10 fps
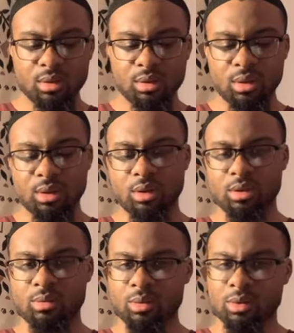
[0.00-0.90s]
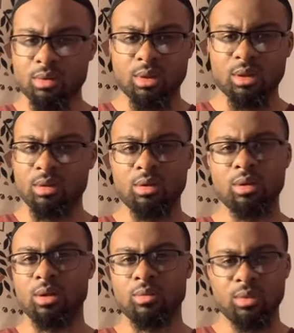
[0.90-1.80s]
And he's abusing him, saying,
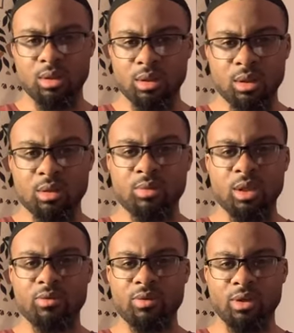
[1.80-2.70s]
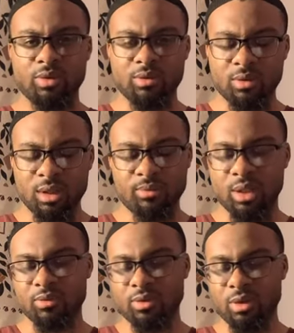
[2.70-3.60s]
look, and then he's making fun of his, or not
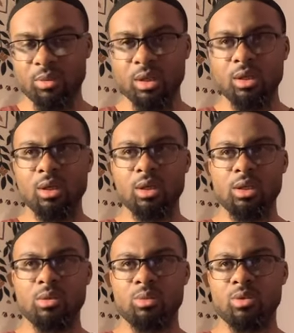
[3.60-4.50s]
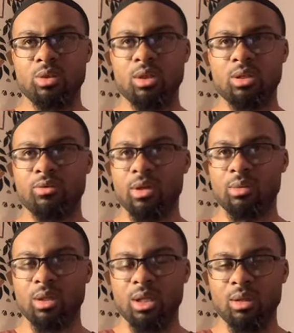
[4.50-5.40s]
making fun, but he's abusing his
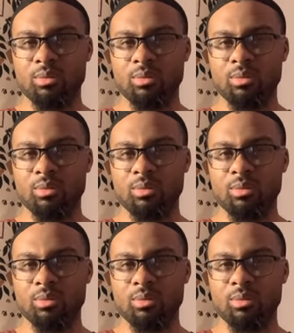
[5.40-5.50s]
family name.